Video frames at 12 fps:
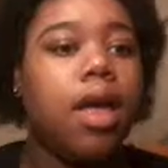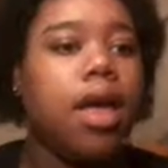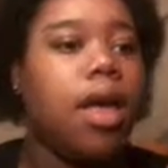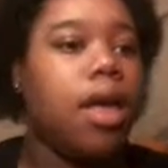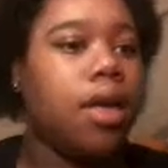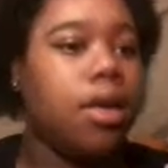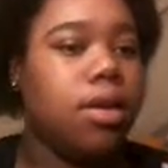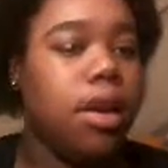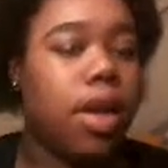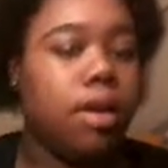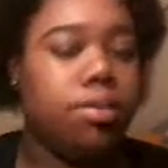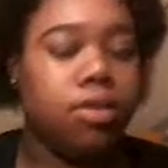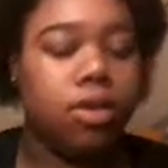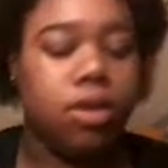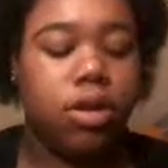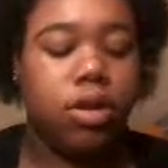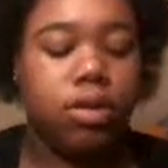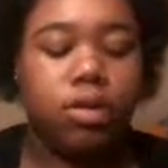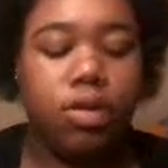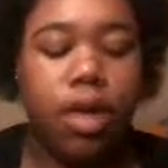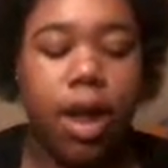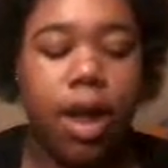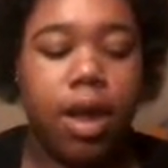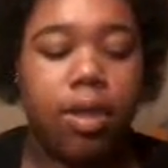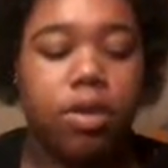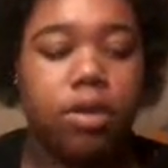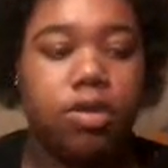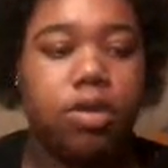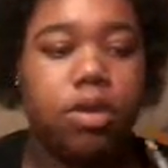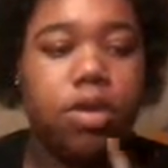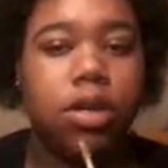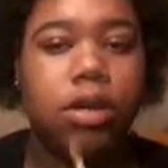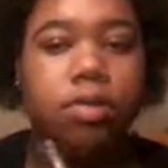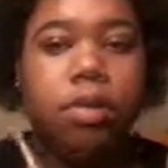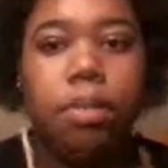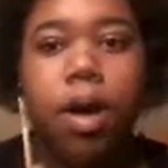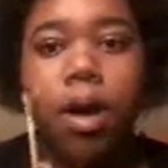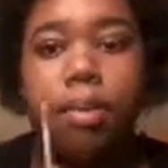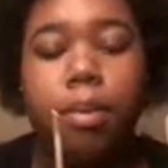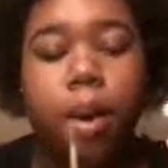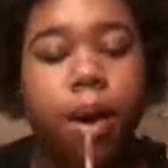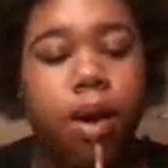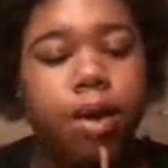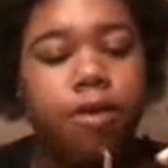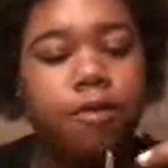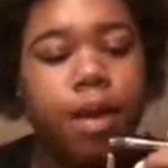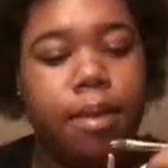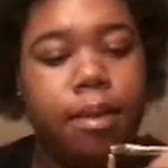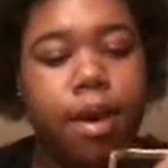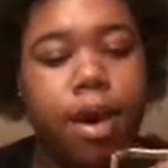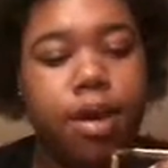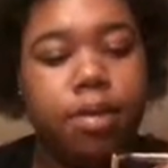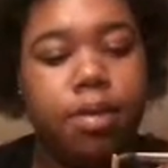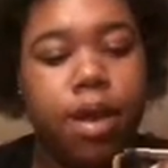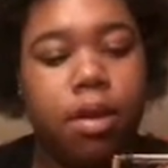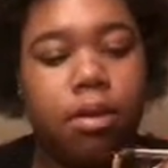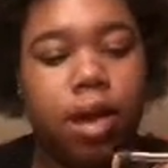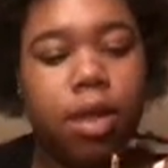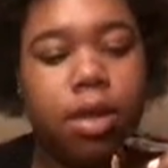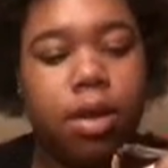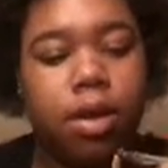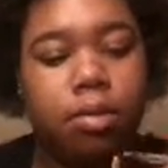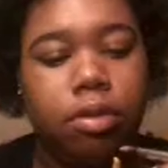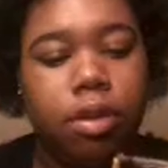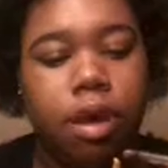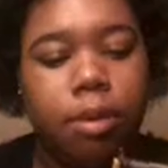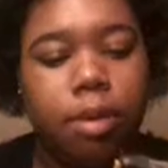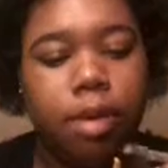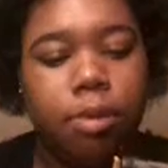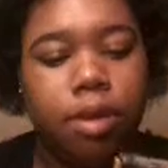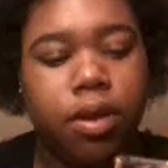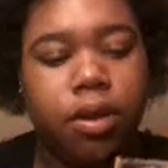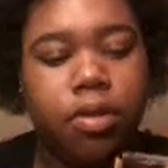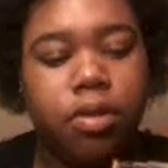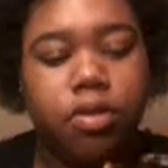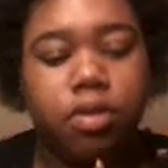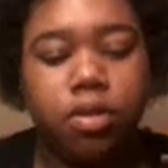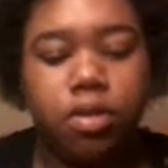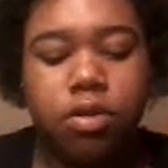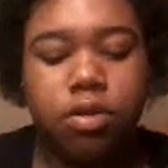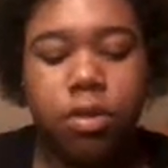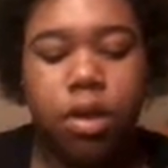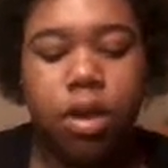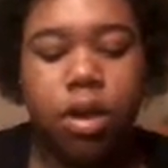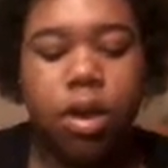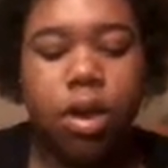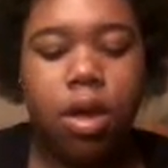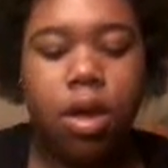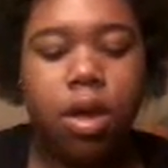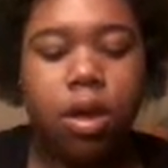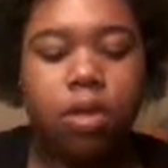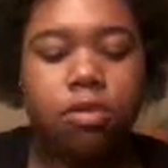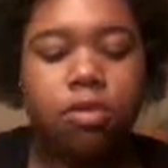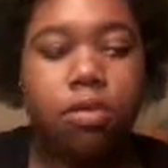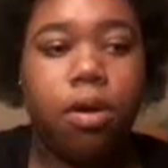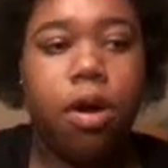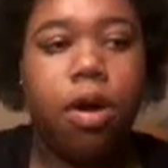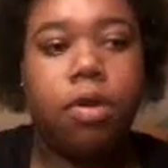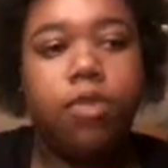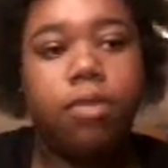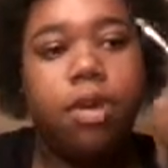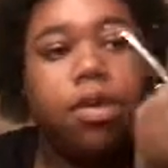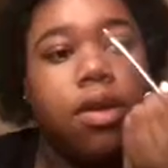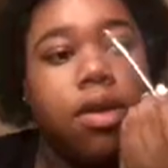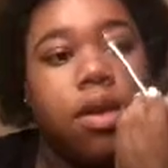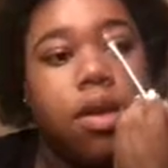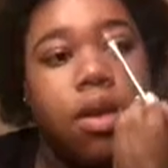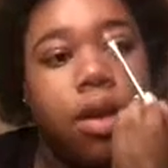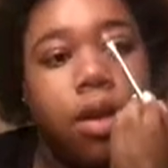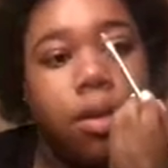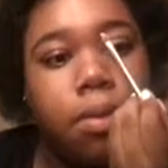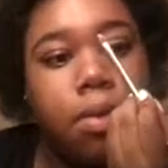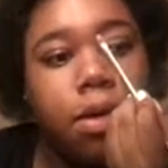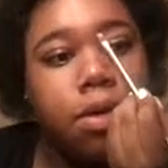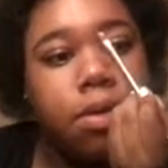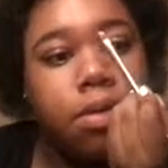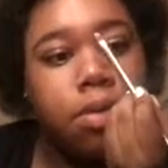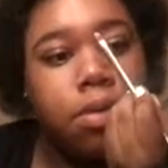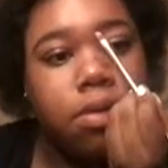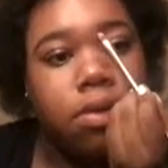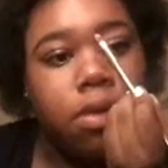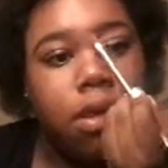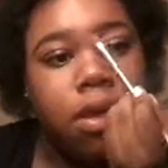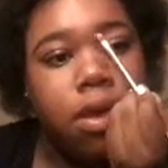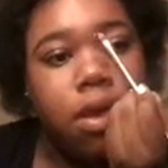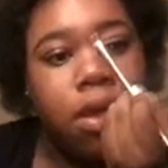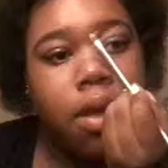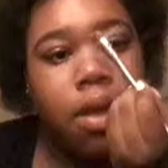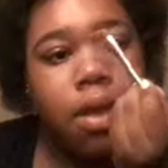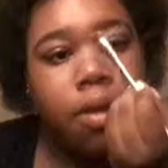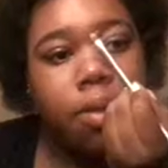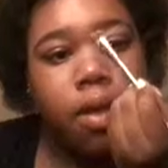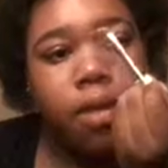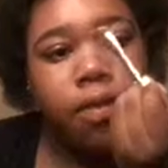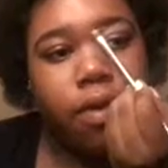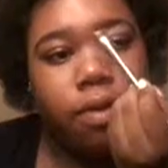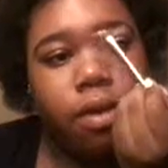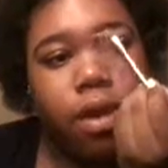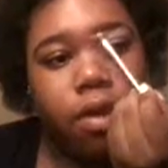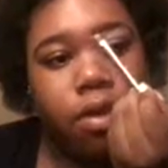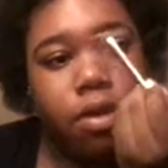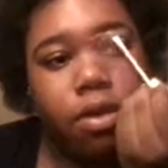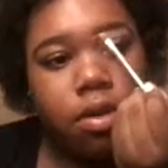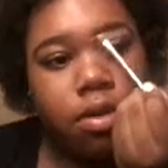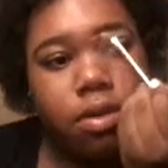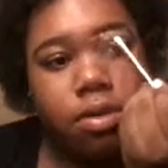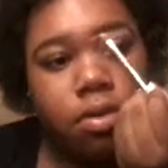And I'm just going to use that to clean up the bottom part of my brows. I don't like cleaning up the top part because it just looks weird. And it's much more harder for me to clean it up when I use my foundation.